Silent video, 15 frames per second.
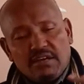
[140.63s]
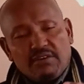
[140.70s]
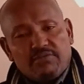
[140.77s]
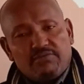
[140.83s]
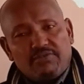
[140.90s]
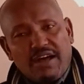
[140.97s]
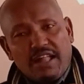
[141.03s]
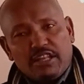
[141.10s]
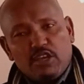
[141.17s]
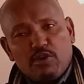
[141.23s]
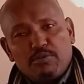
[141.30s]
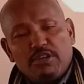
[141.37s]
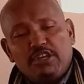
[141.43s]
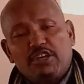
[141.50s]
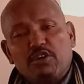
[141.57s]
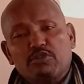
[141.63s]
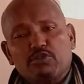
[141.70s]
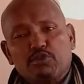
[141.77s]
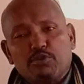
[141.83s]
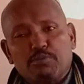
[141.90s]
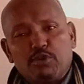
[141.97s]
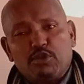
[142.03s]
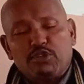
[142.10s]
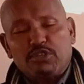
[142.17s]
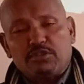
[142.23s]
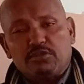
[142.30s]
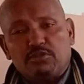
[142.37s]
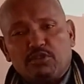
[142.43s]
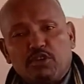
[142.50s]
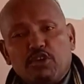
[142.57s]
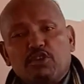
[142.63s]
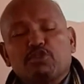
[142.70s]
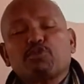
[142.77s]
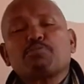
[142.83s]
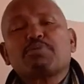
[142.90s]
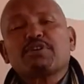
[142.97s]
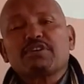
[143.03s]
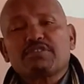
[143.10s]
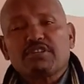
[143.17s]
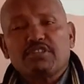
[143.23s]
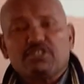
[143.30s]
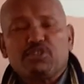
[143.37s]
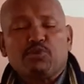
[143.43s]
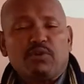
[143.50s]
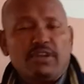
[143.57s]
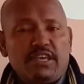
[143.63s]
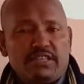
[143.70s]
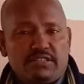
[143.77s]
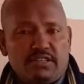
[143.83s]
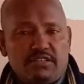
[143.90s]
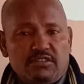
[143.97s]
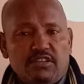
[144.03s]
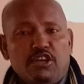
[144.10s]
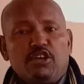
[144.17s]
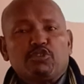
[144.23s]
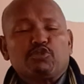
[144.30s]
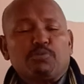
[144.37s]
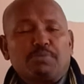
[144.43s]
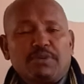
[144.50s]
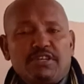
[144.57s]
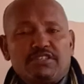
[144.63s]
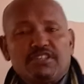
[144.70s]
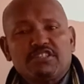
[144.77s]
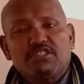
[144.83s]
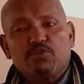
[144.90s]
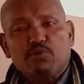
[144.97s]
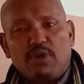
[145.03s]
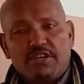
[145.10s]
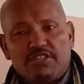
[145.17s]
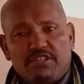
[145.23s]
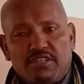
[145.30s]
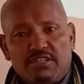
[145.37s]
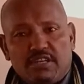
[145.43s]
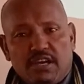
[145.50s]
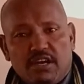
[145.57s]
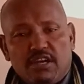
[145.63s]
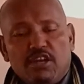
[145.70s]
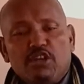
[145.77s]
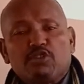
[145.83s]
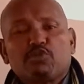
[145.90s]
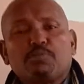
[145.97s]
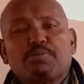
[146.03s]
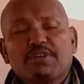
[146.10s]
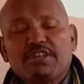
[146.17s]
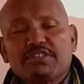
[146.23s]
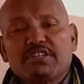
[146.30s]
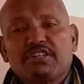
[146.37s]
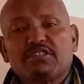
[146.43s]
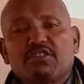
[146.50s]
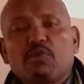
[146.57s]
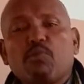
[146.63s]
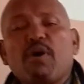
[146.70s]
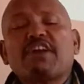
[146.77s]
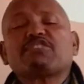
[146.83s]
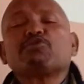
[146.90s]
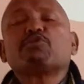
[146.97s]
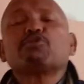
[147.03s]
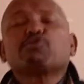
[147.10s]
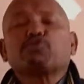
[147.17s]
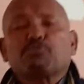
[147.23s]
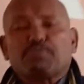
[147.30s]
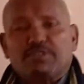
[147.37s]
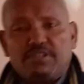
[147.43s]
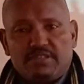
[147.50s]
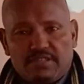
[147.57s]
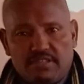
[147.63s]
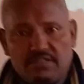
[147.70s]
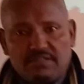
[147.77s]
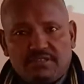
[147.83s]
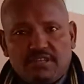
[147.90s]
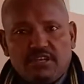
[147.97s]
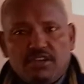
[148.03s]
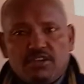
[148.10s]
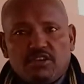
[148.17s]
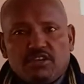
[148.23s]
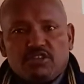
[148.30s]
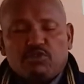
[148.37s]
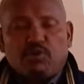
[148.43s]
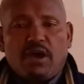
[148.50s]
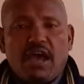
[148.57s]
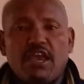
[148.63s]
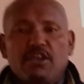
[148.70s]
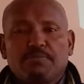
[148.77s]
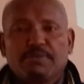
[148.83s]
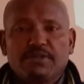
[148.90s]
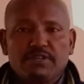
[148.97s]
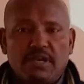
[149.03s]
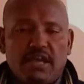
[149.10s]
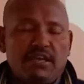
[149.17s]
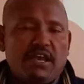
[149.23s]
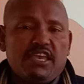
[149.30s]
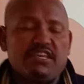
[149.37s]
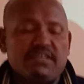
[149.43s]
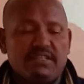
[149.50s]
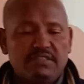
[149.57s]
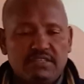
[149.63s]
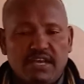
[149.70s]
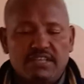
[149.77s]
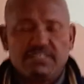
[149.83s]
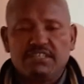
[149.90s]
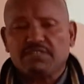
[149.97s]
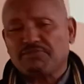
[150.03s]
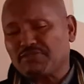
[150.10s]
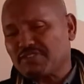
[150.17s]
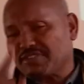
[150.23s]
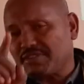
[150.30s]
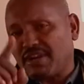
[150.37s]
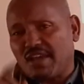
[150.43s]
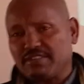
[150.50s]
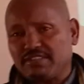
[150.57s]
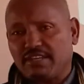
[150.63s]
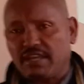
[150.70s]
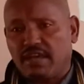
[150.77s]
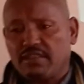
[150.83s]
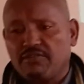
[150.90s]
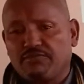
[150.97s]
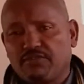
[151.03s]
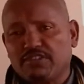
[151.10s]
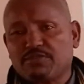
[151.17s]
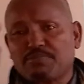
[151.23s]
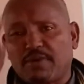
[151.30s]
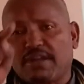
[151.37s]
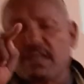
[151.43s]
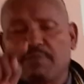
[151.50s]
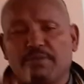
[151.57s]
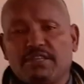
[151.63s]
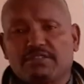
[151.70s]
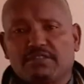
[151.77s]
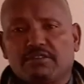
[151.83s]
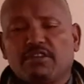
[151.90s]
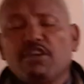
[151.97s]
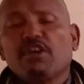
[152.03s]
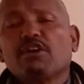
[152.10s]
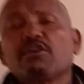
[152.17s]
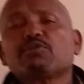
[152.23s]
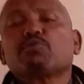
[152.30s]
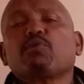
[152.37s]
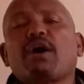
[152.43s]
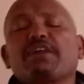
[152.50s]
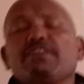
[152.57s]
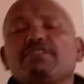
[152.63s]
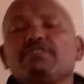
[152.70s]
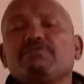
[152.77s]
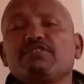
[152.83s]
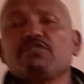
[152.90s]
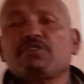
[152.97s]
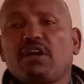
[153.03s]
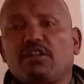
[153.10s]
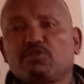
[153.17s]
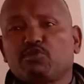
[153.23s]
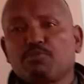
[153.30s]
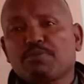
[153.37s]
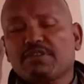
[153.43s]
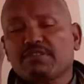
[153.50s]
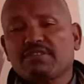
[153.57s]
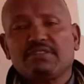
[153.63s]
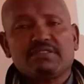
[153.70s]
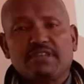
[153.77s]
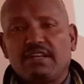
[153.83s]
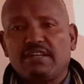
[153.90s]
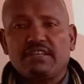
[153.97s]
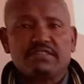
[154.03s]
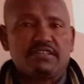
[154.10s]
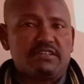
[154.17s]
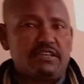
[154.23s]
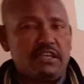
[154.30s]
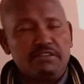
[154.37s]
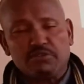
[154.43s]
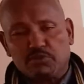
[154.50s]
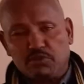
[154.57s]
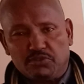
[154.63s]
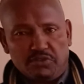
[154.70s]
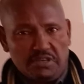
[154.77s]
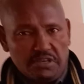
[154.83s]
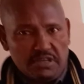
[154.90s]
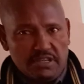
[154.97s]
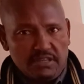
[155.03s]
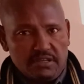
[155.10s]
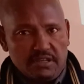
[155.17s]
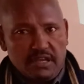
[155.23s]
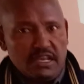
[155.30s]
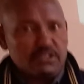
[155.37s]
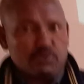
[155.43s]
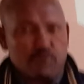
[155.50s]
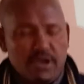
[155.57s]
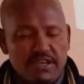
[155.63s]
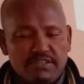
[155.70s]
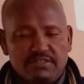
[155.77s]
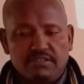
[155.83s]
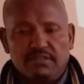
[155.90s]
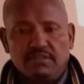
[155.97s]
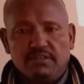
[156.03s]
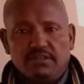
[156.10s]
valuable contribution to present your lesson, to present your agenda, to present what you want to present. So eye contact. This is the first criteria, the first parameter to an individual to present a lesson interestingly. Otherwise,